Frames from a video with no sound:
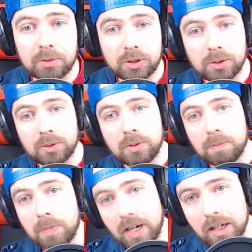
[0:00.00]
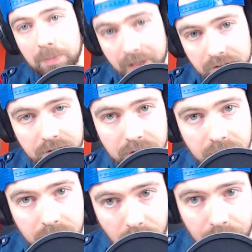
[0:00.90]
to the Medic Basics.
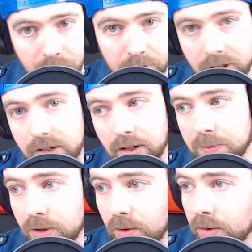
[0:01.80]
So for today's episode